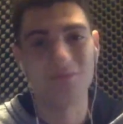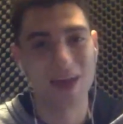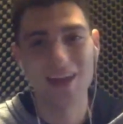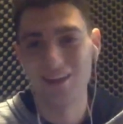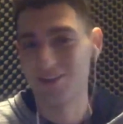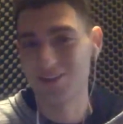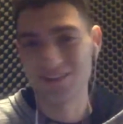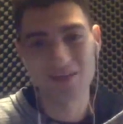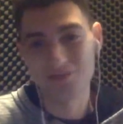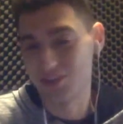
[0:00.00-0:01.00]
bad
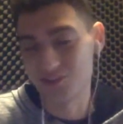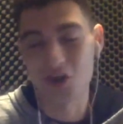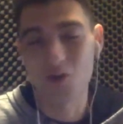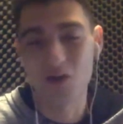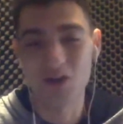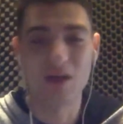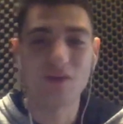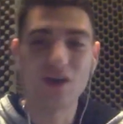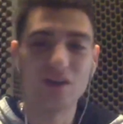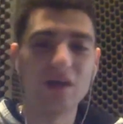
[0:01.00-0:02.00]
interception. There's no other way
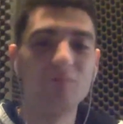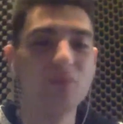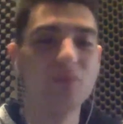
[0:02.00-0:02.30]
around it.